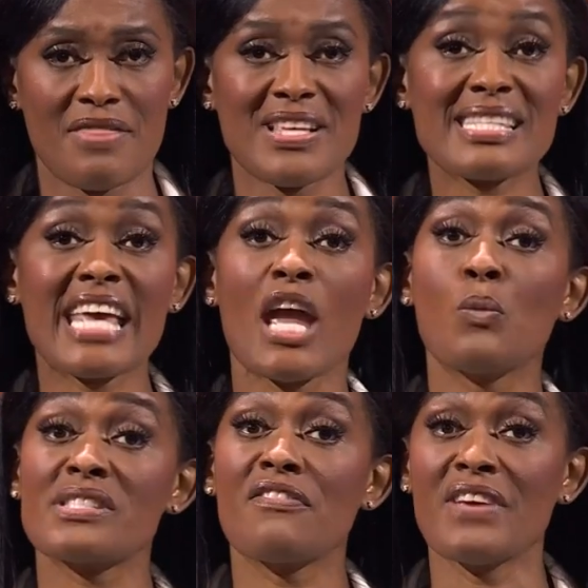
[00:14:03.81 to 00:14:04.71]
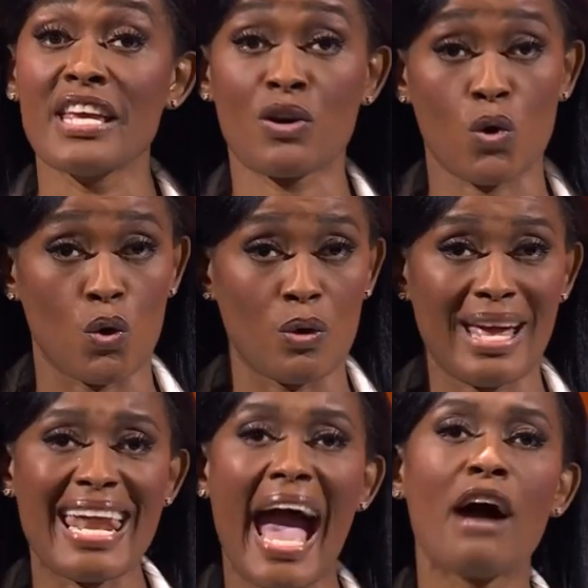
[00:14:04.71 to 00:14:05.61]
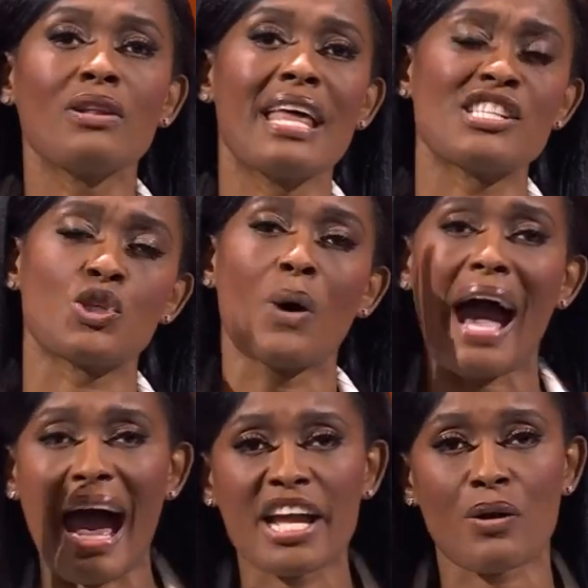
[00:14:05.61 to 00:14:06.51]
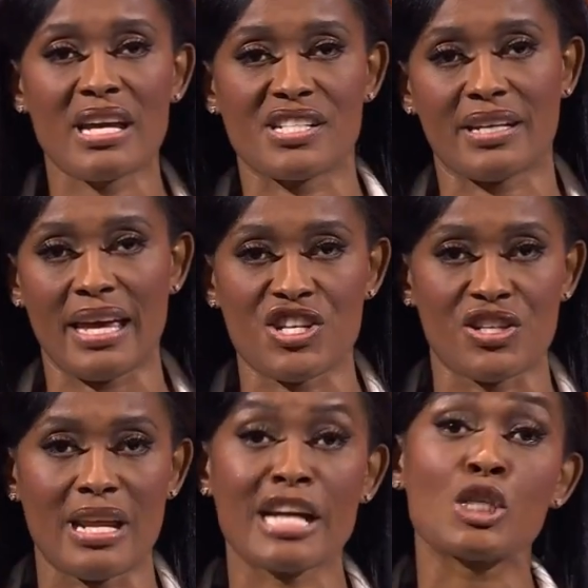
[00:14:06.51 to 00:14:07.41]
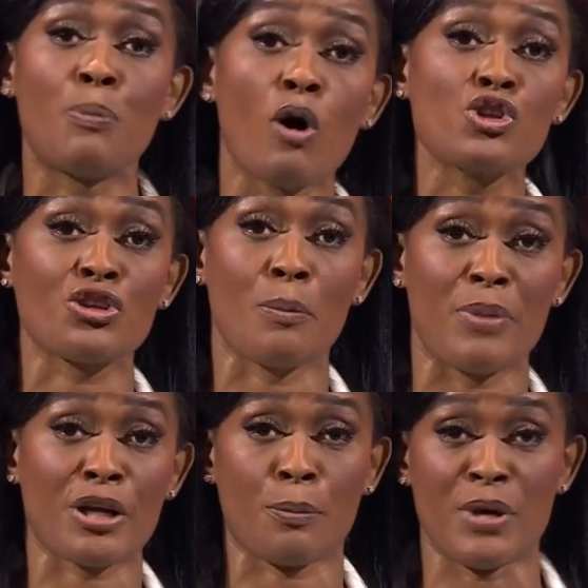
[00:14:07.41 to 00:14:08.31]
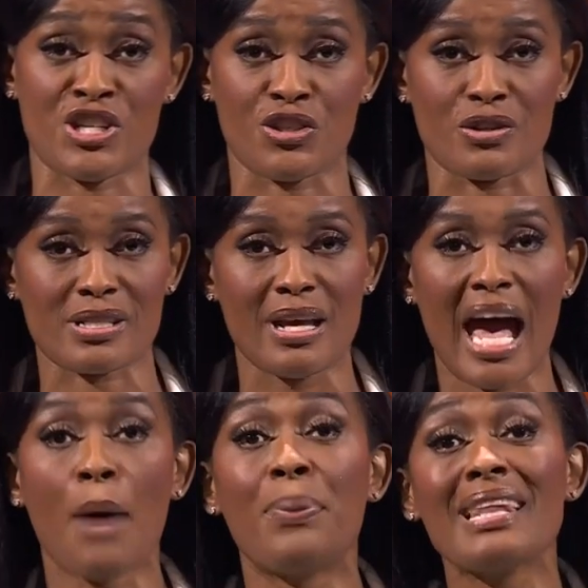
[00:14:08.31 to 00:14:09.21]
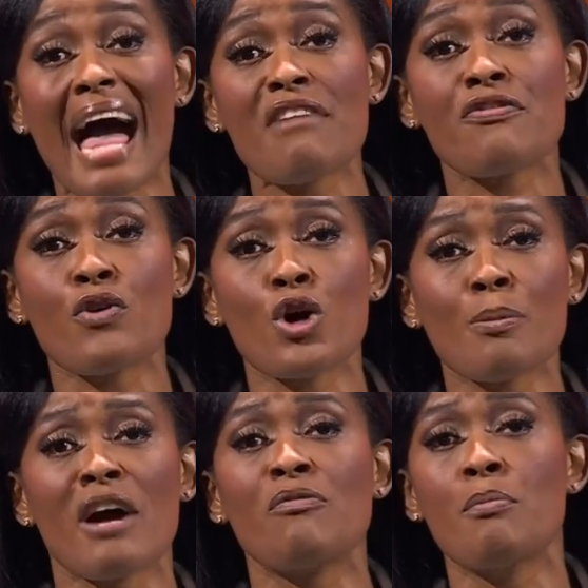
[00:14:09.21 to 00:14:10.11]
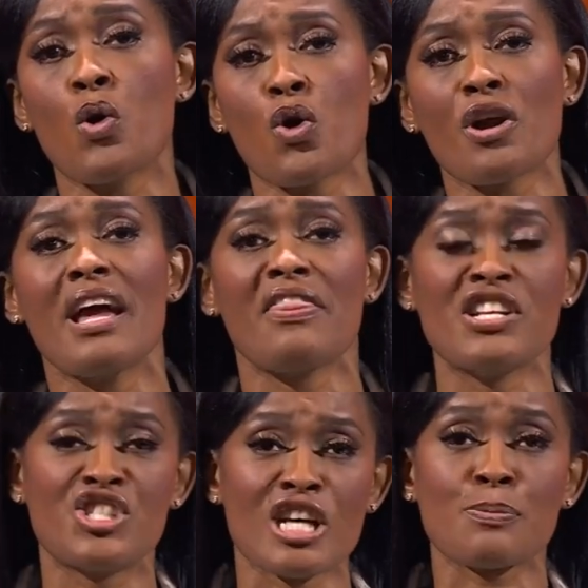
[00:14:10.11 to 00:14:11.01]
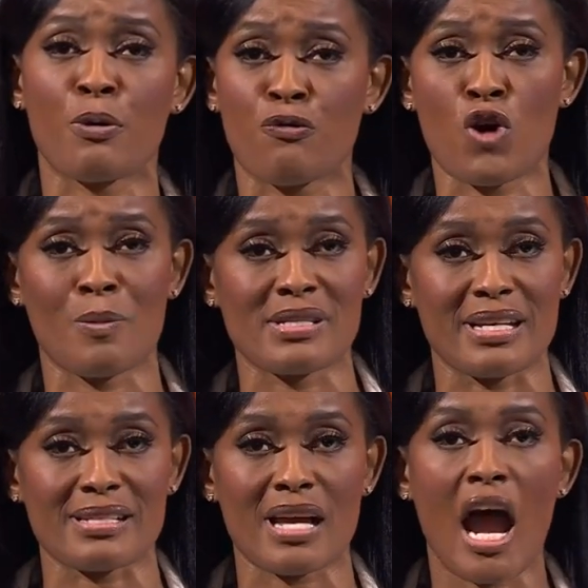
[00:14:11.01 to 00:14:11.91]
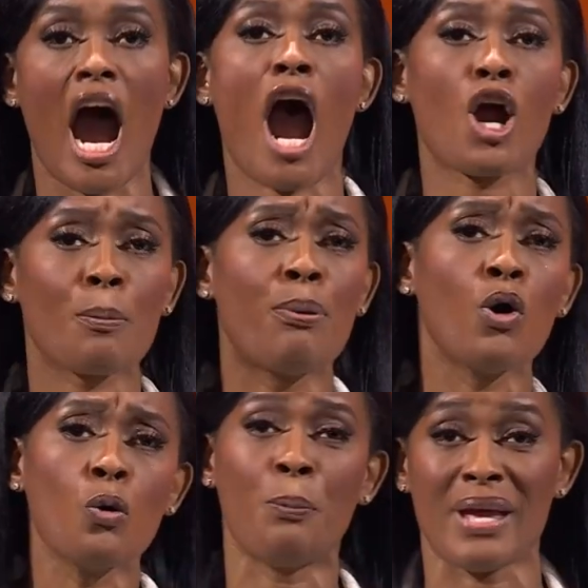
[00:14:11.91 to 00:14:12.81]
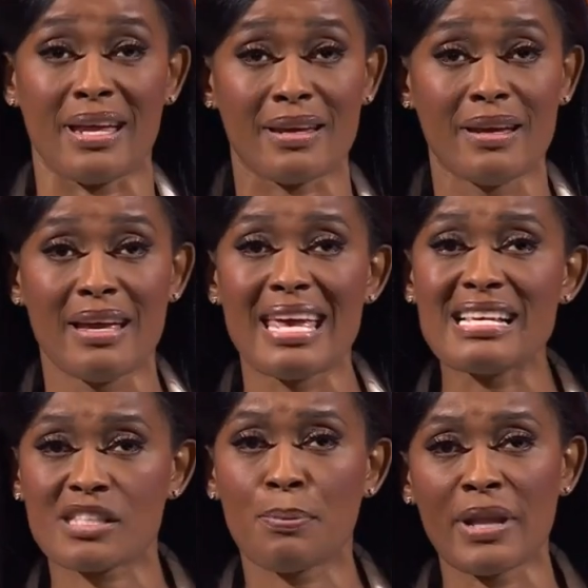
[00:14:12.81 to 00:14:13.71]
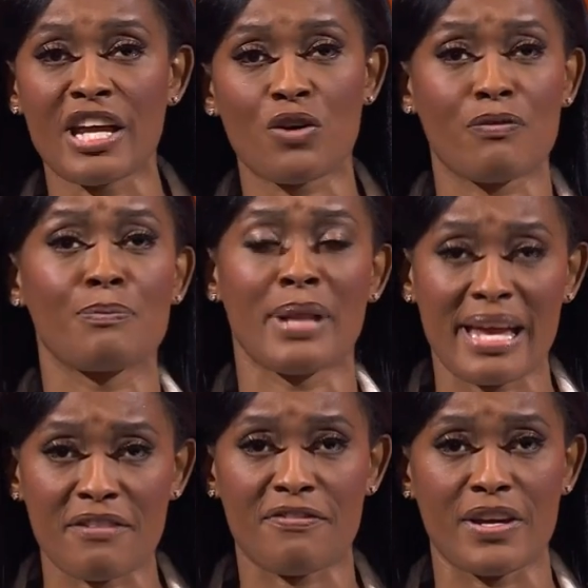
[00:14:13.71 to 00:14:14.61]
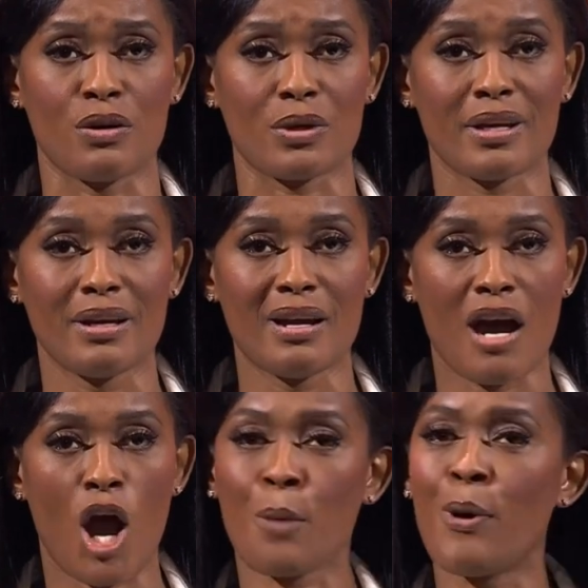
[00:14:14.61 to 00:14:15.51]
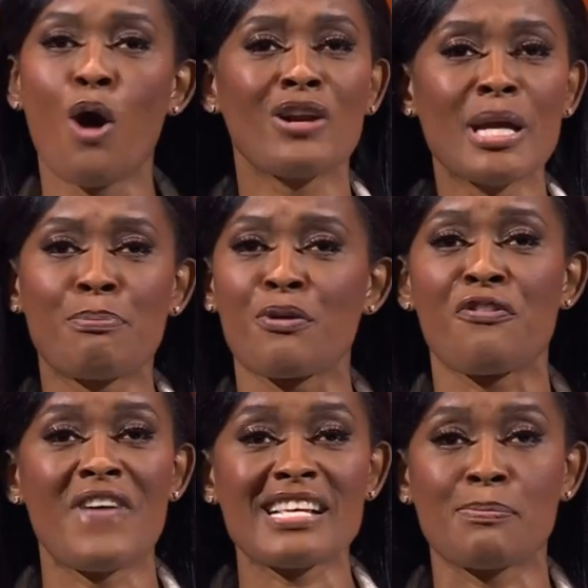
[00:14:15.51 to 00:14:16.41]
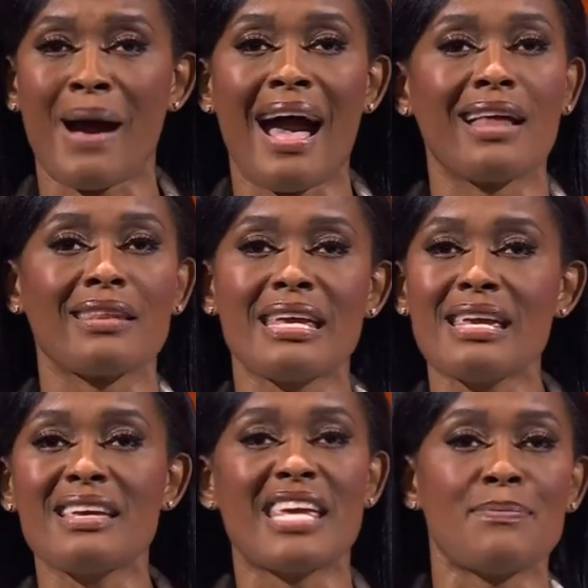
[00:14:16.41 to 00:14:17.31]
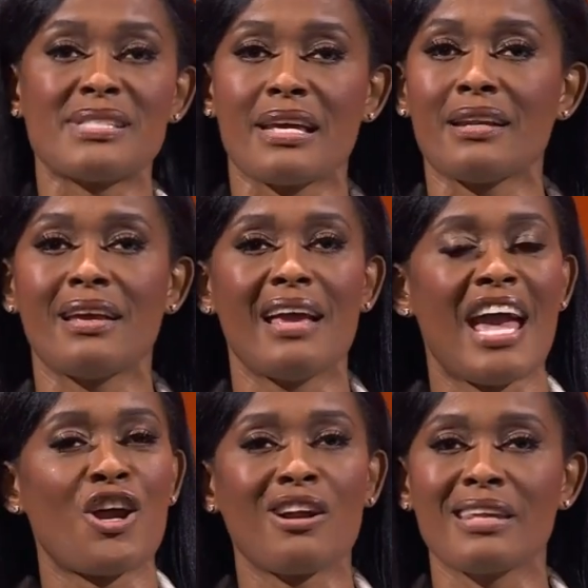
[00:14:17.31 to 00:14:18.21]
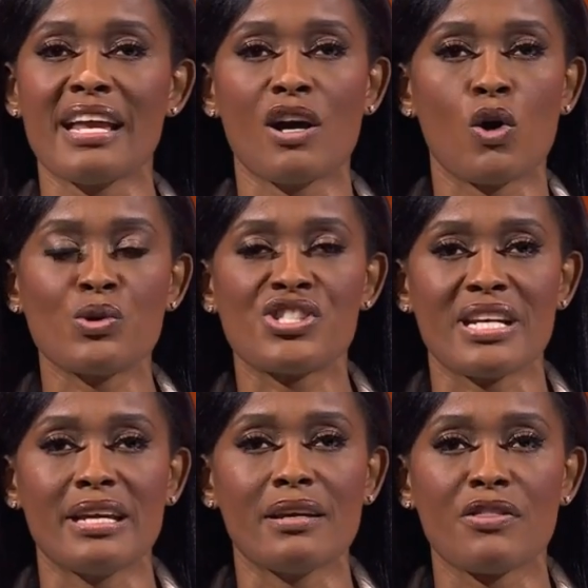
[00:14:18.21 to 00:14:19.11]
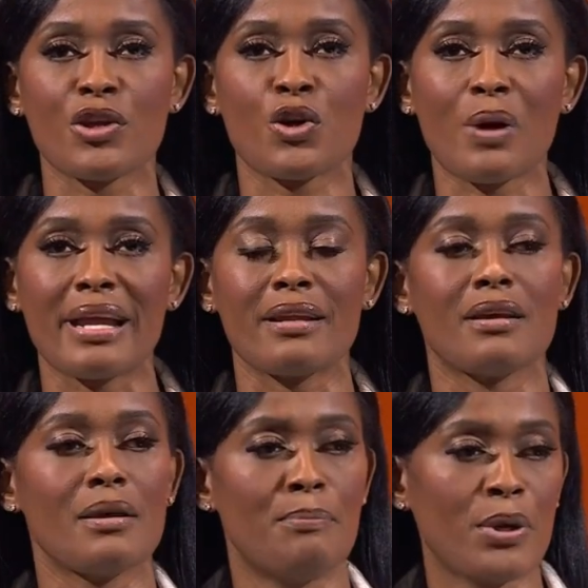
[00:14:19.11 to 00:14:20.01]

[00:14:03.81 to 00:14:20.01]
This game was a vehicle, an outlet to a higher education, exposure to bigger pictures, a platform of more than just performances. Our pulpit is the playing field, our podium professed by Ali Gibson and our late OG, the great